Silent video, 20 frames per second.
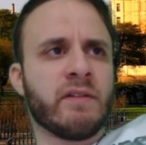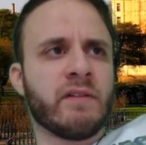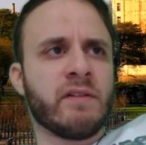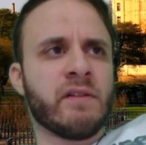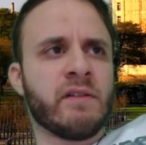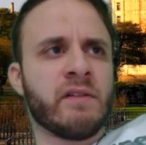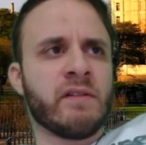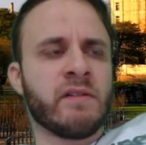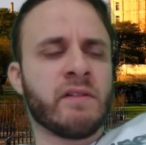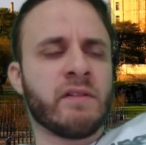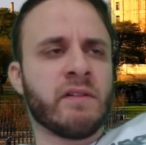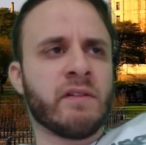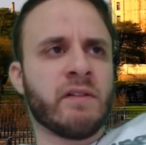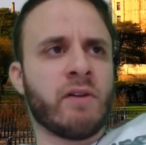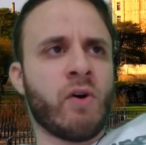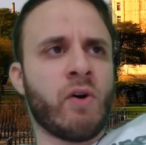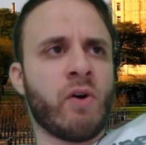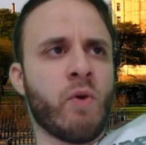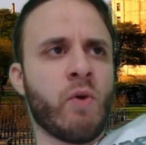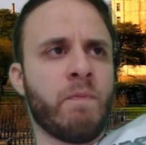
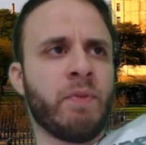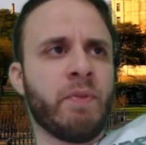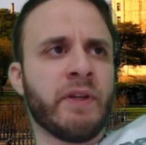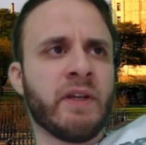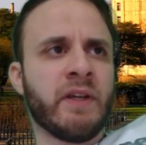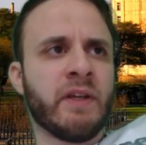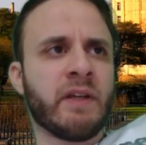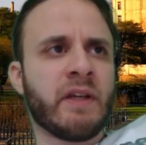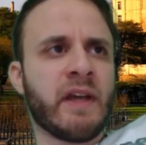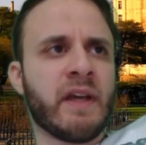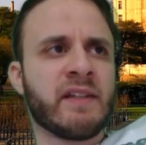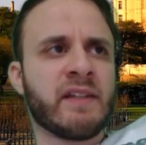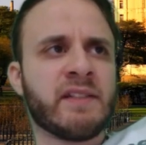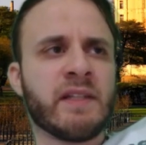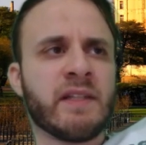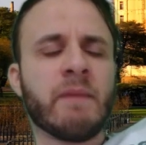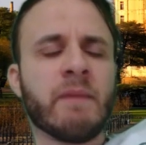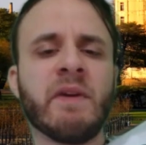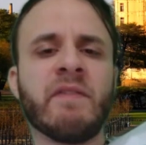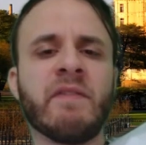the opening,
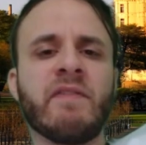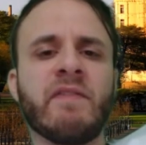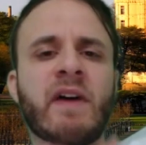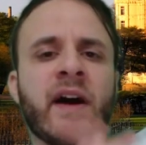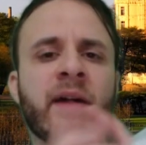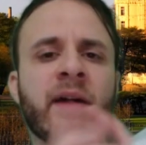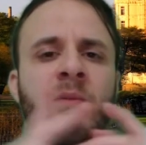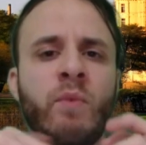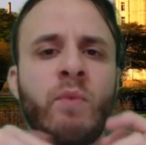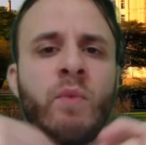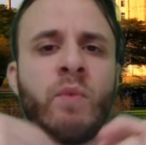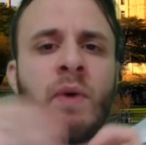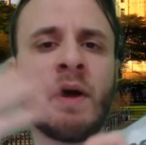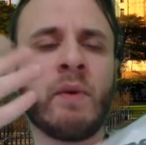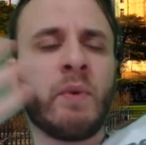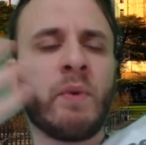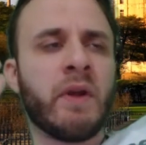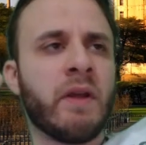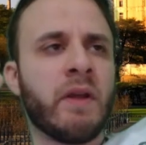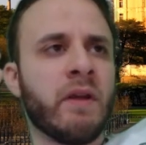except if I'm
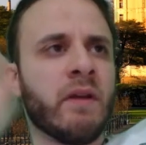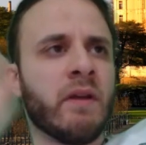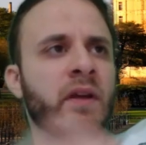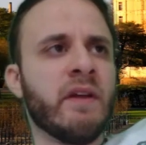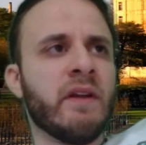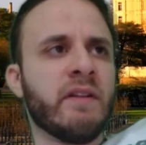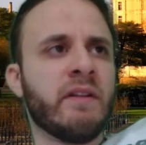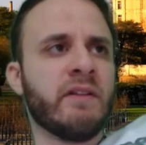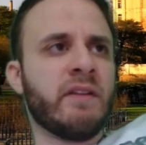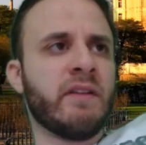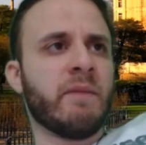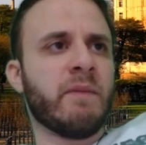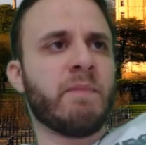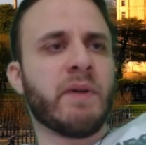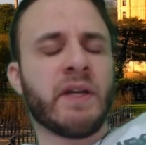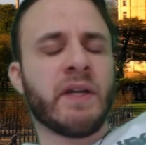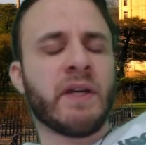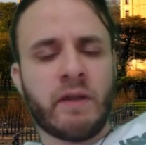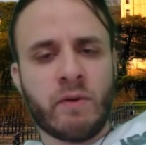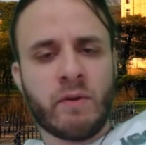very deep
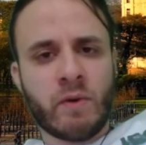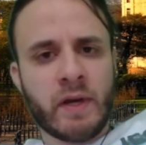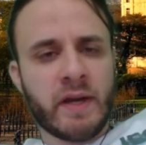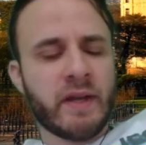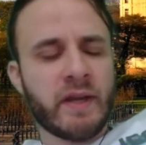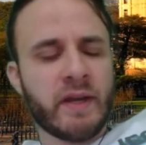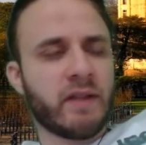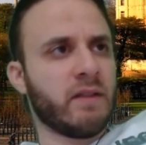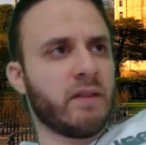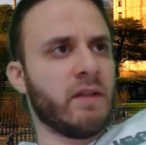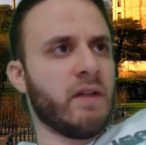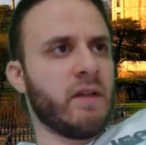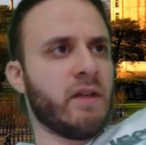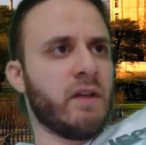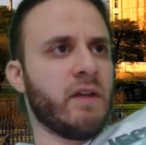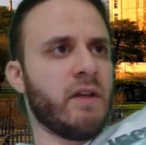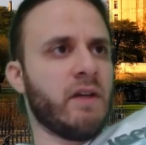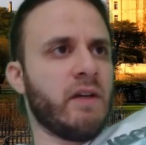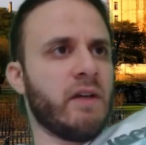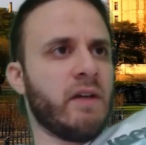in, right?
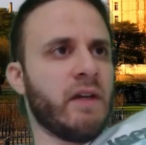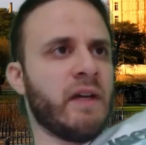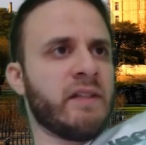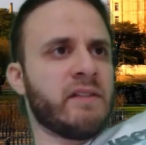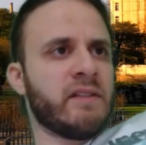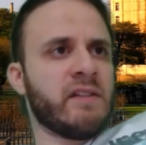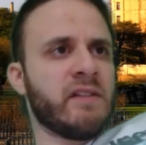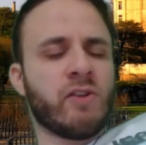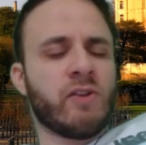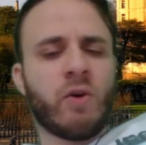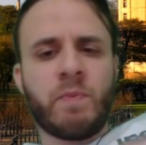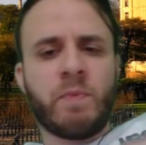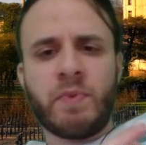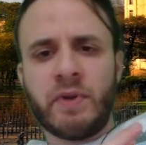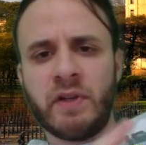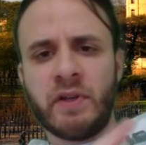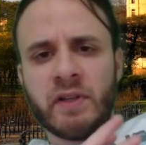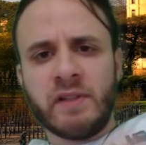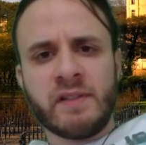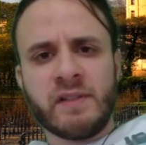And this
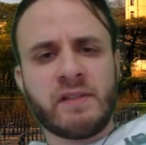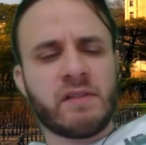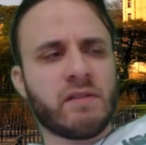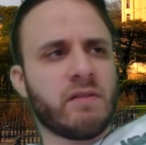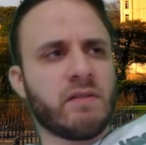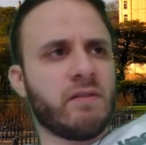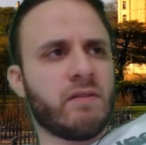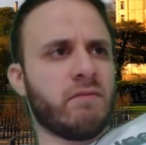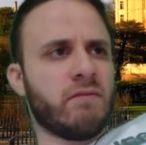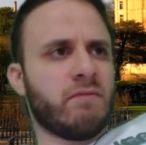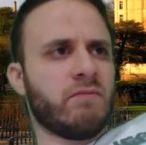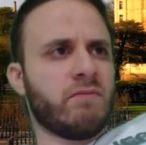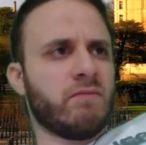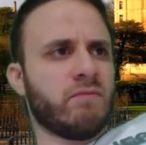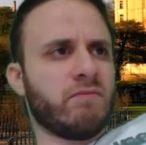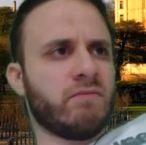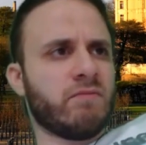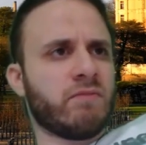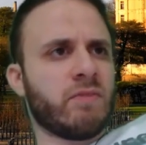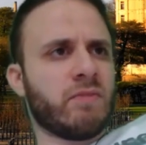opening is
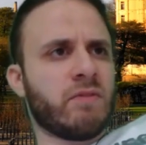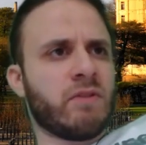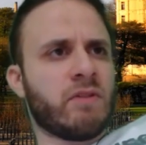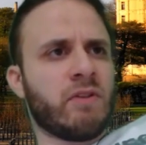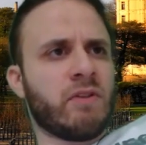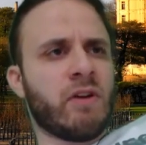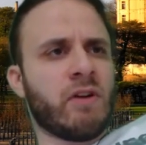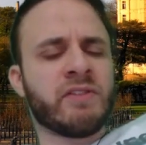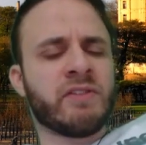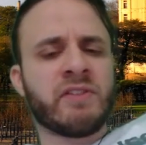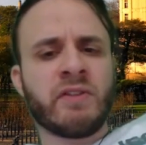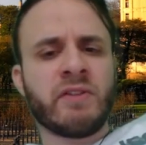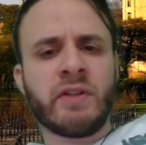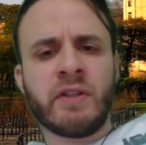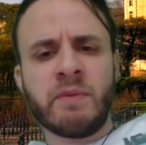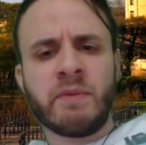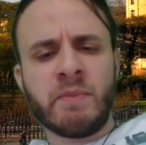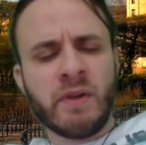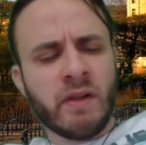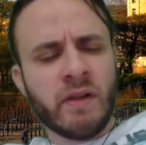
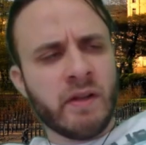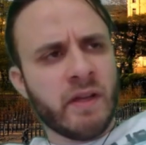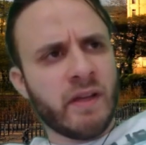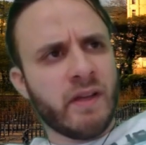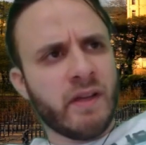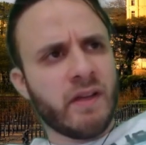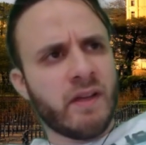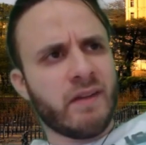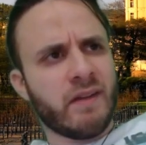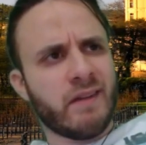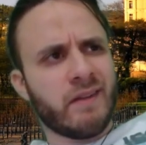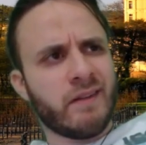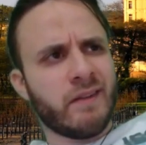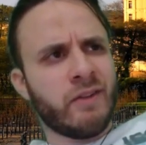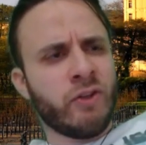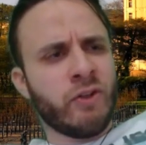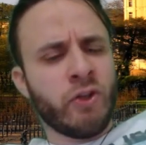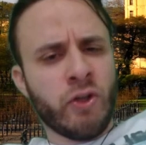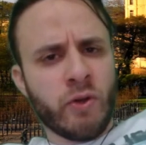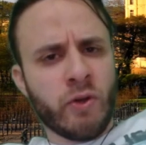considerably
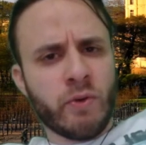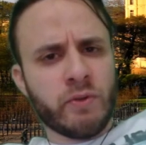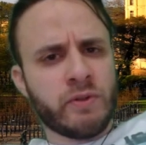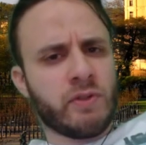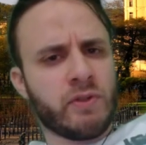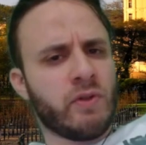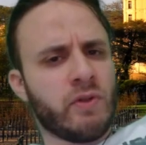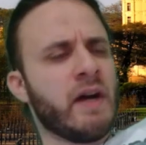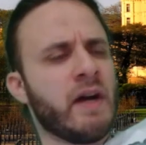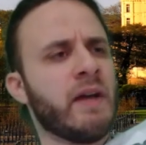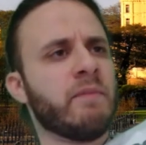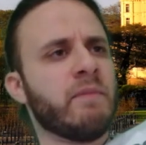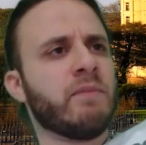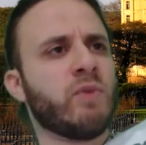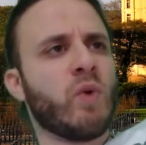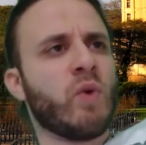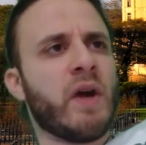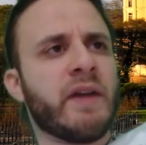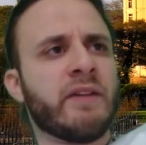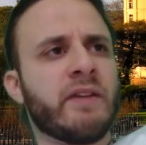new, so I'm
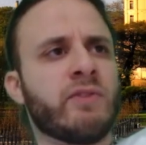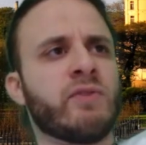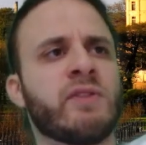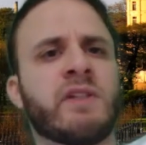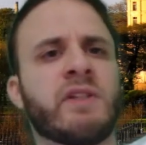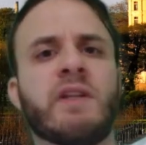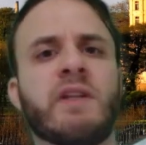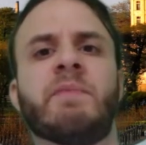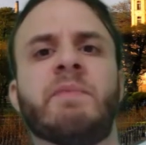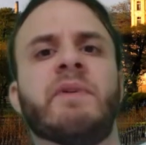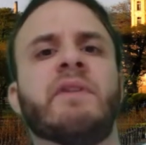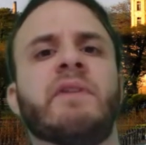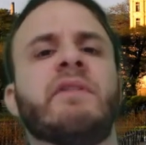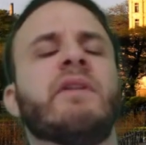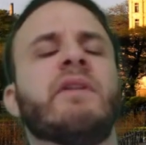trying to skip it.